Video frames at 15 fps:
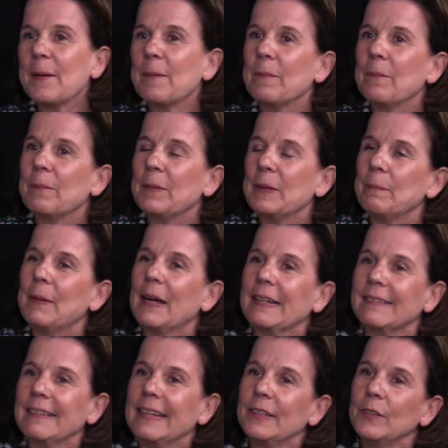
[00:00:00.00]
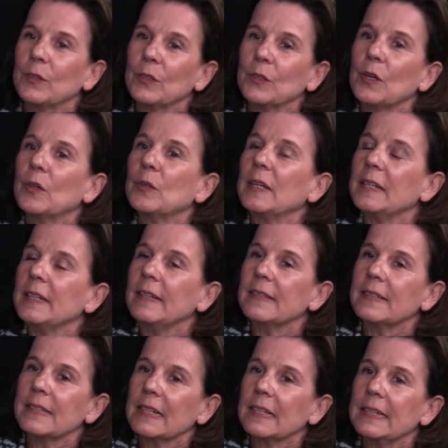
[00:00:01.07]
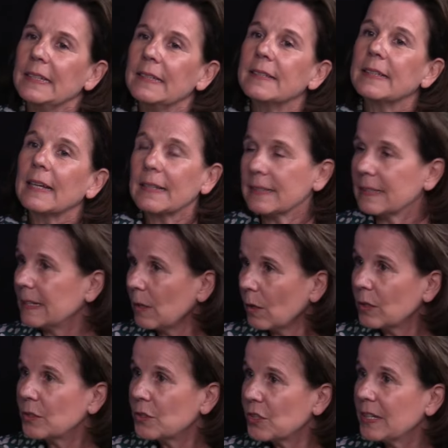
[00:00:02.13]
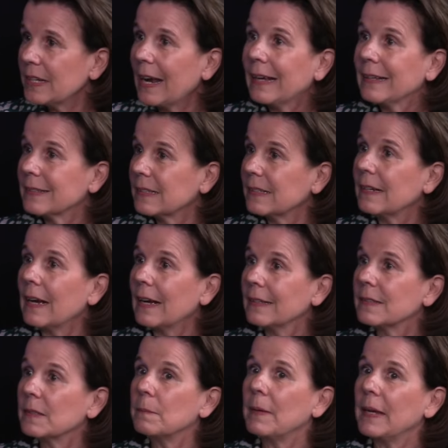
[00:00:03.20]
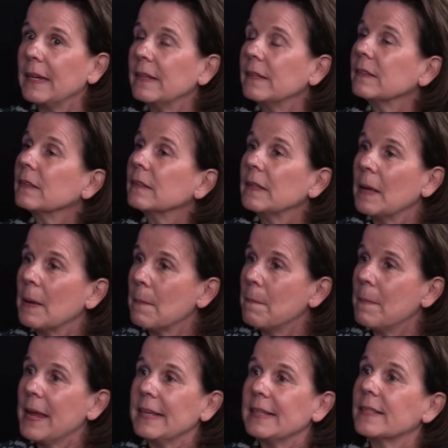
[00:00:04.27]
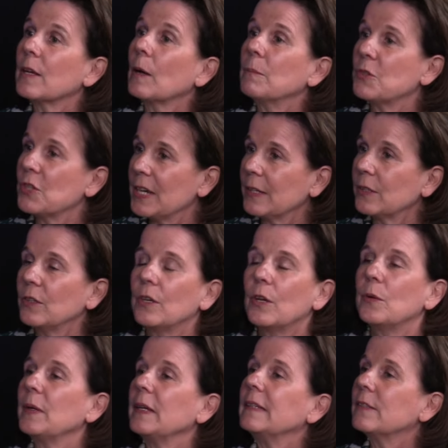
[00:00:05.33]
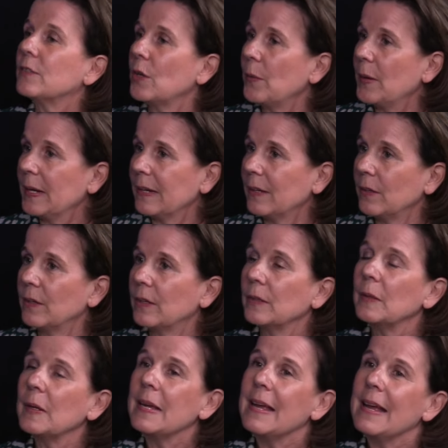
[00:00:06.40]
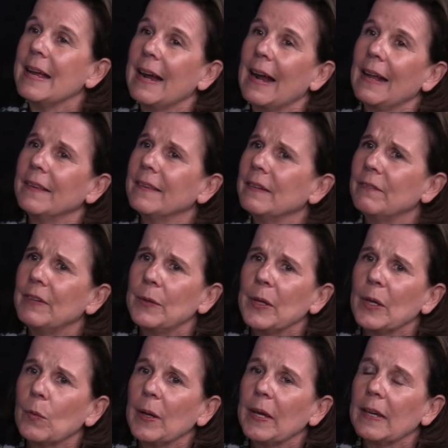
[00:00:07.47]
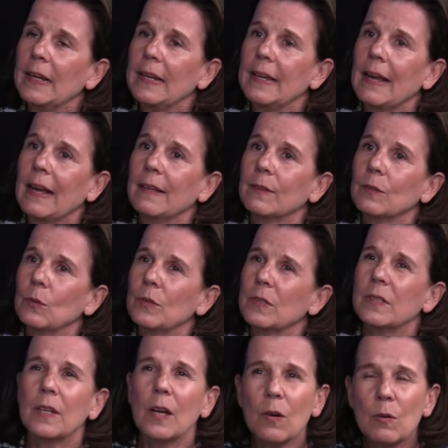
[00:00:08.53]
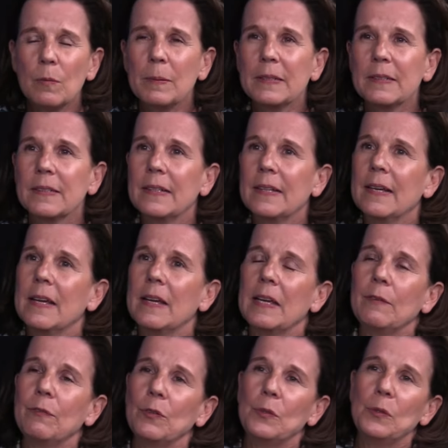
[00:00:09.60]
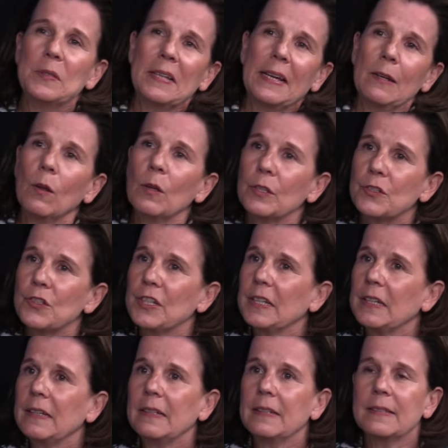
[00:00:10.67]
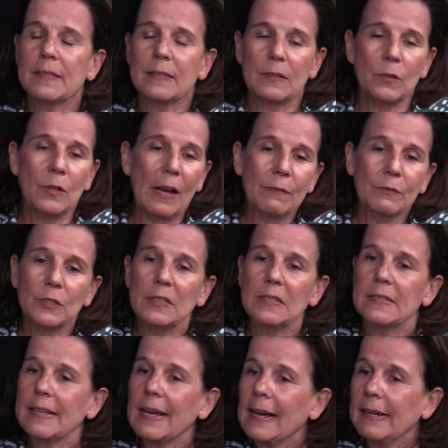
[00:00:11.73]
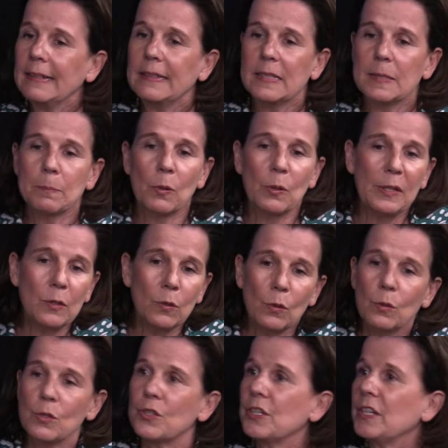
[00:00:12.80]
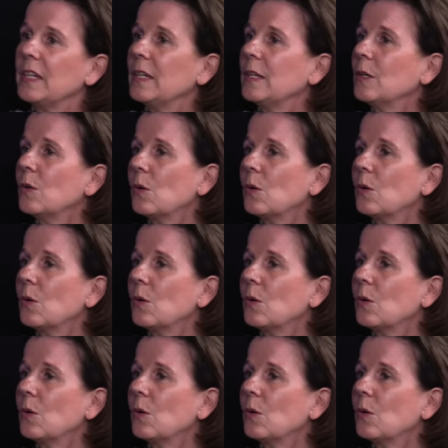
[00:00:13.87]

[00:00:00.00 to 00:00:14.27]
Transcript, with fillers: Um, but back then, you could only study sinology as a as a main main subject, you know, in Zurich, mm. you know. And then very quickly I thought, no, but if you do sinology, it's you have to decide it's politology